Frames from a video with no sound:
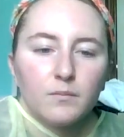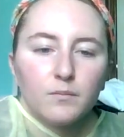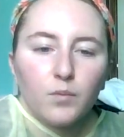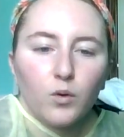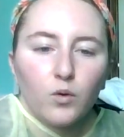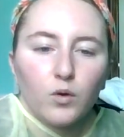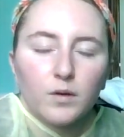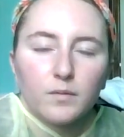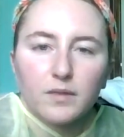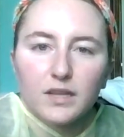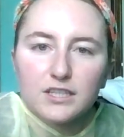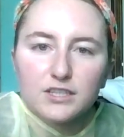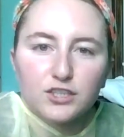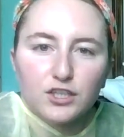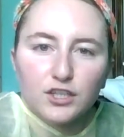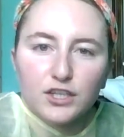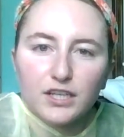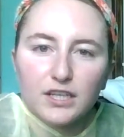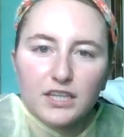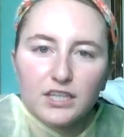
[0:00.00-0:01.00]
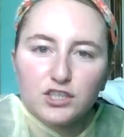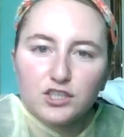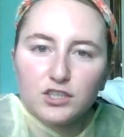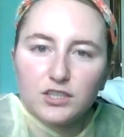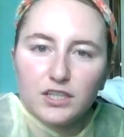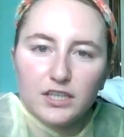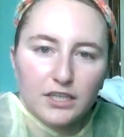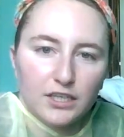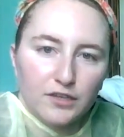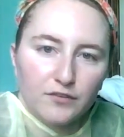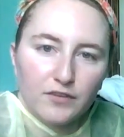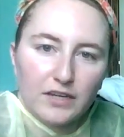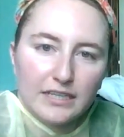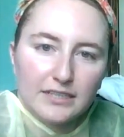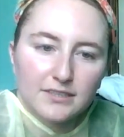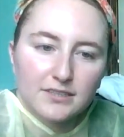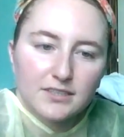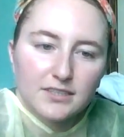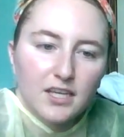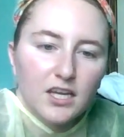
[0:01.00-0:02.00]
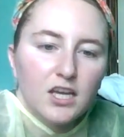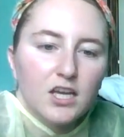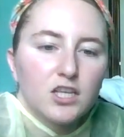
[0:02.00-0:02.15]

poor blood circulation in your veins.